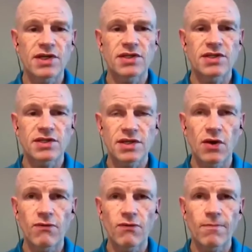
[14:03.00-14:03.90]
process
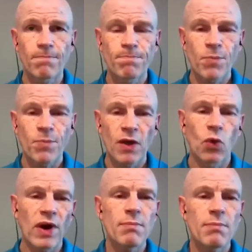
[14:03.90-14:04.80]
itself. The
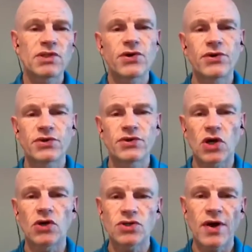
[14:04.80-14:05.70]
wipe materials
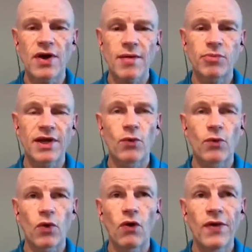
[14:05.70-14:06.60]
also play a
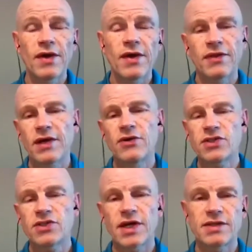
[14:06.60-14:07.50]
role. The
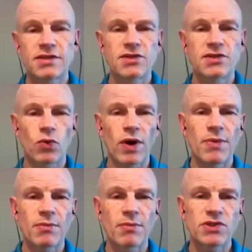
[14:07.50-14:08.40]
underside stencil
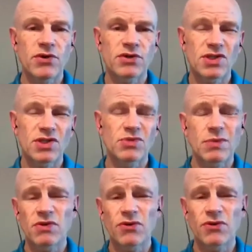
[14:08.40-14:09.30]
wiping materials
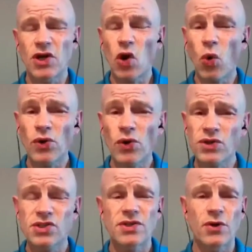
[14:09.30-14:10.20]
sometimes are very
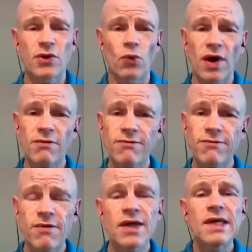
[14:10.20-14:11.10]
coarse, they're rough,